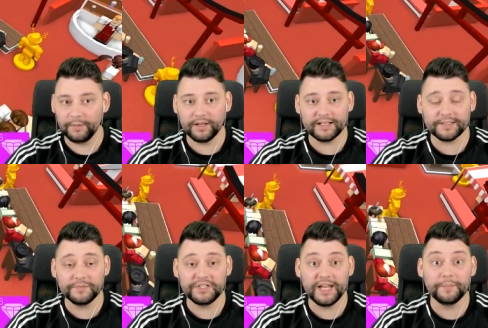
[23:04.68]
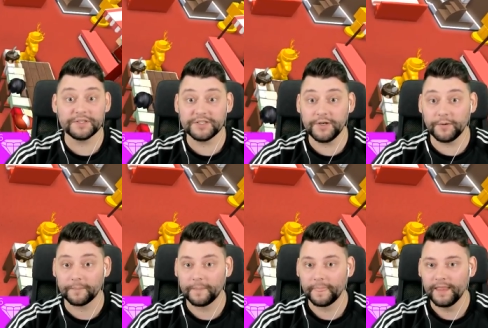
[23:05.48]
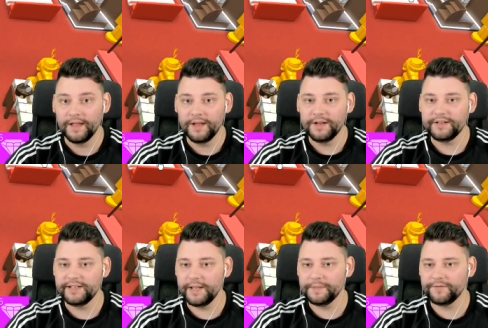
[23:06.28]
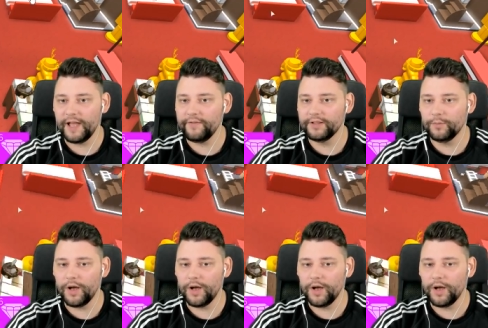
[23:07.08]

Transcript: And we got some tips, too. Tips for having